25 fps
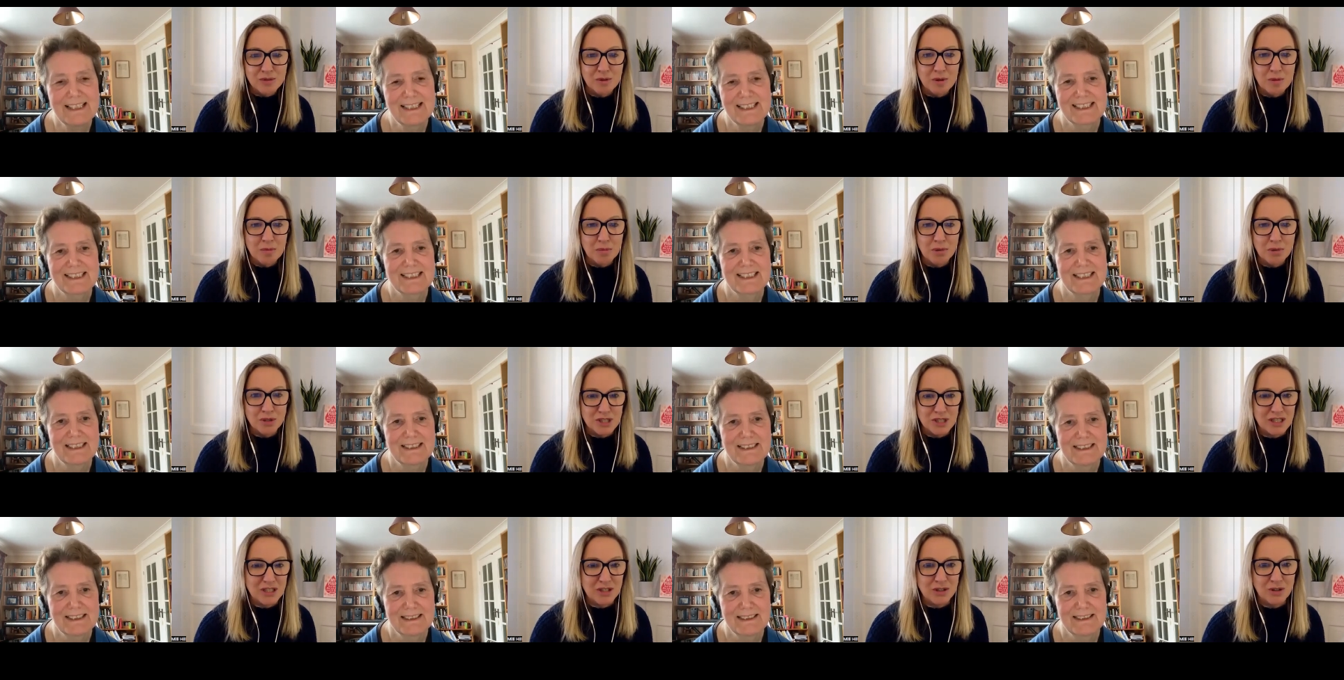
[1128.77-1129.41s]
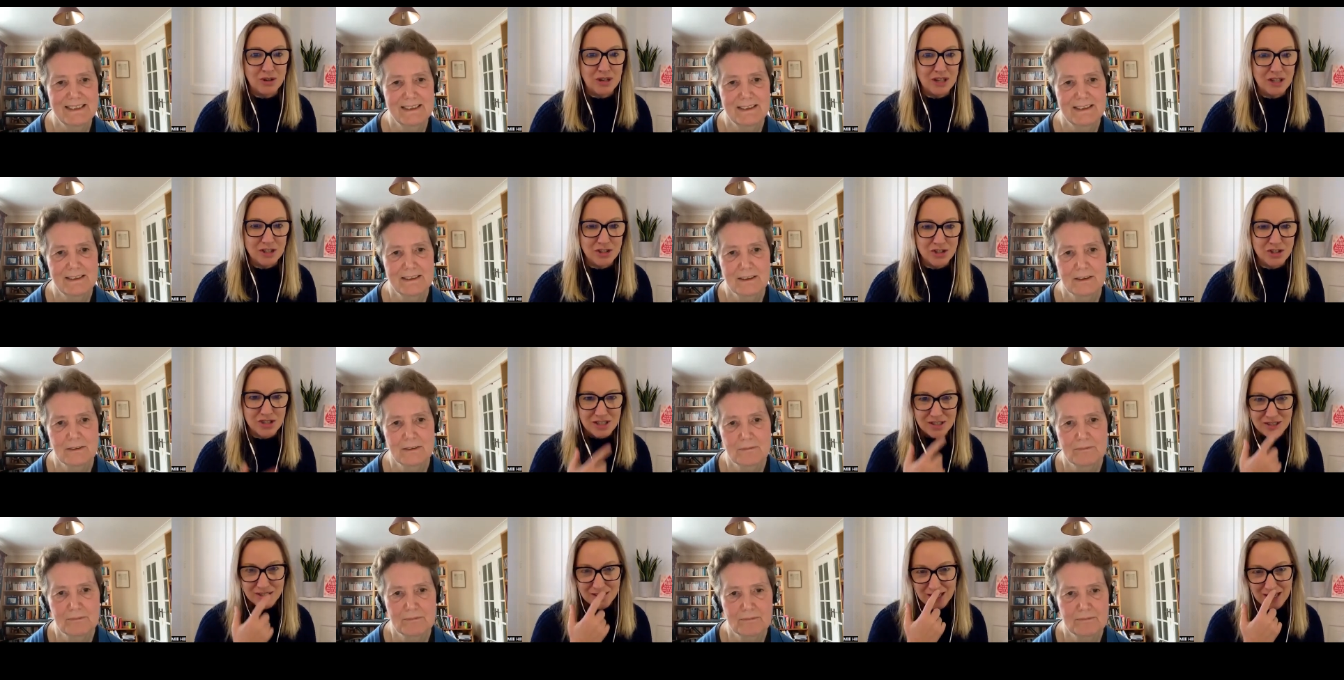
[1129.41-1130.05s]
Speaker 1: into embodied knowledge
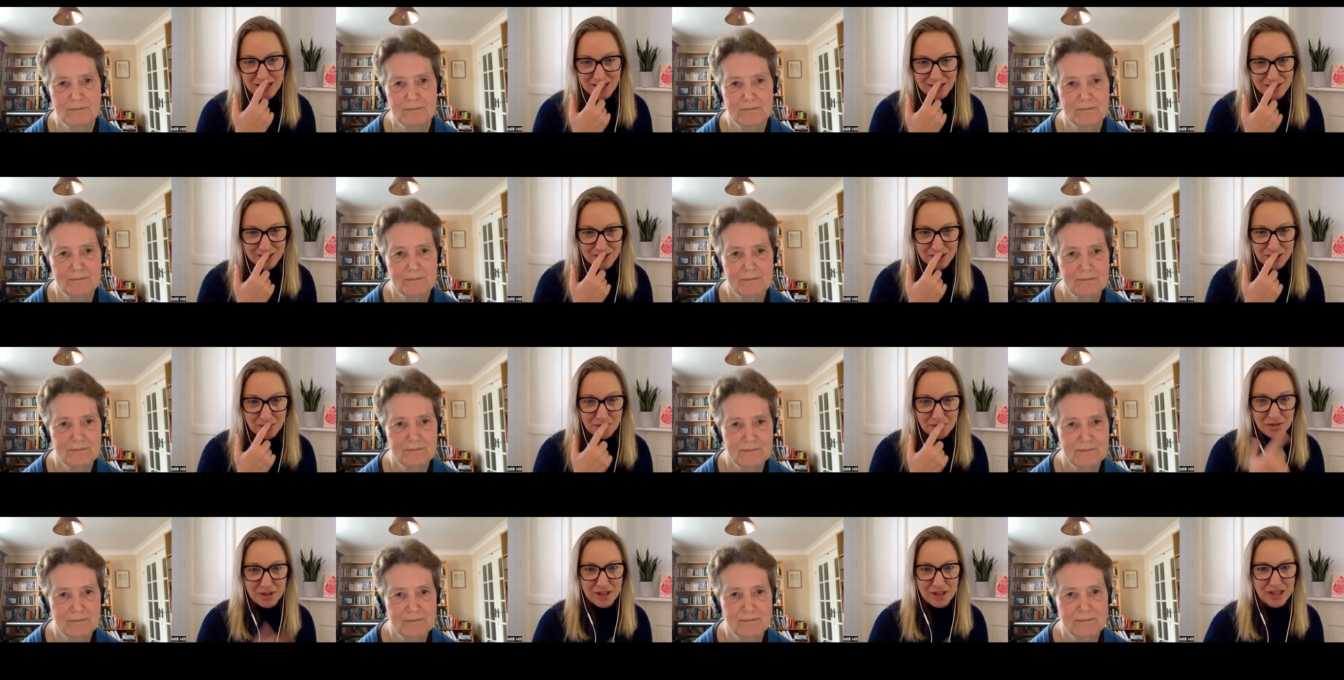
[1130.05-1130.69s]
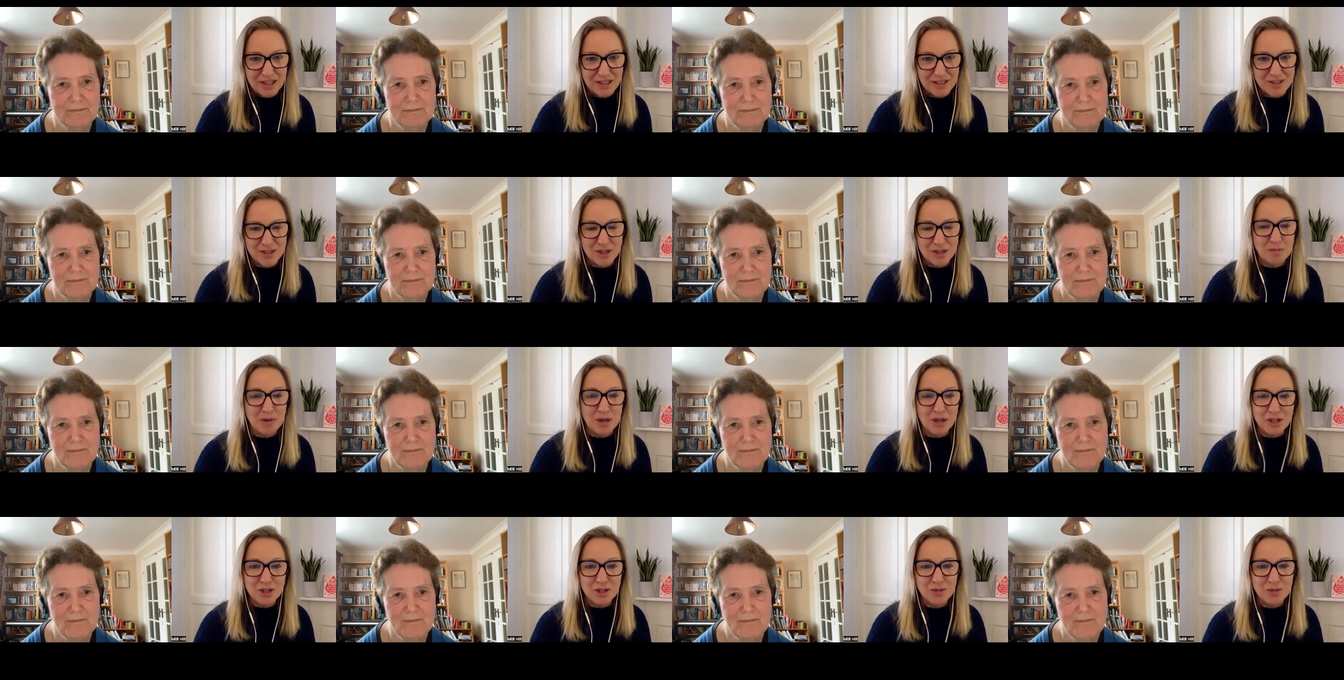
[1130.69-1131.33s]
these days i don't think so
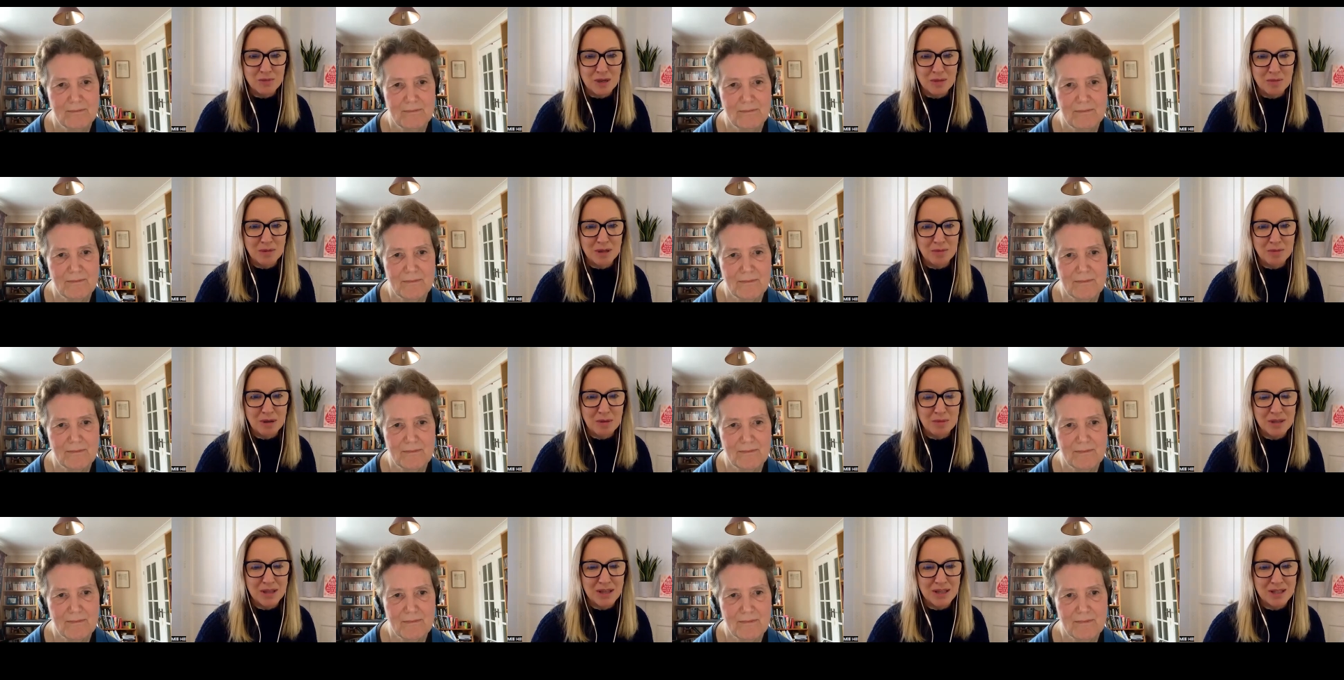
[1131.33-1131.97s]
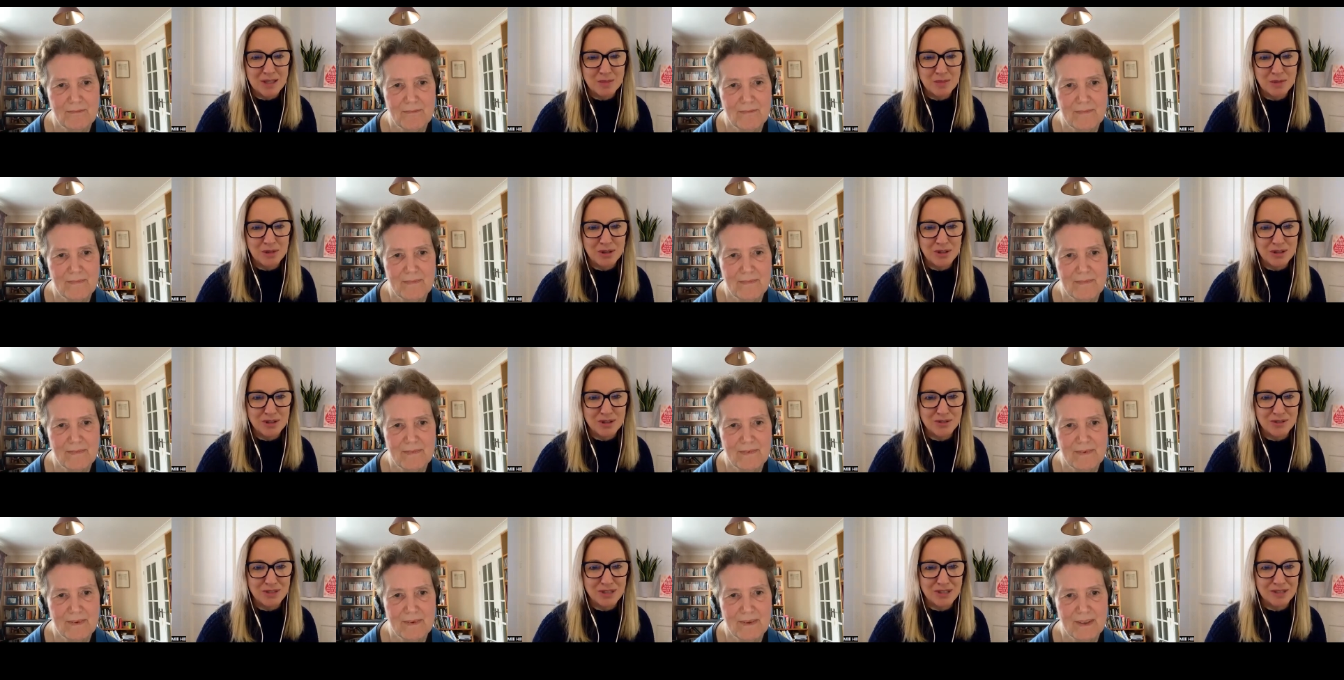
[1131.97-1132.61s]
much maybe maybe that's part
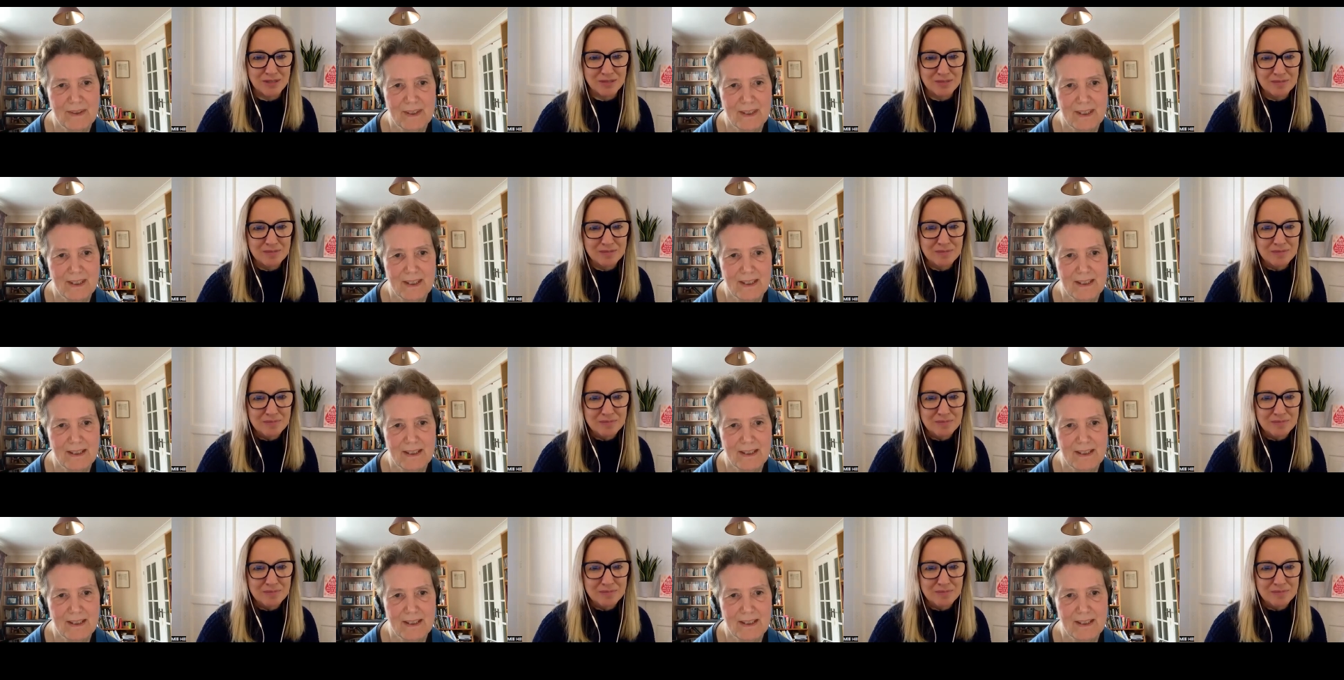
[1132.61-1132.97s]
of it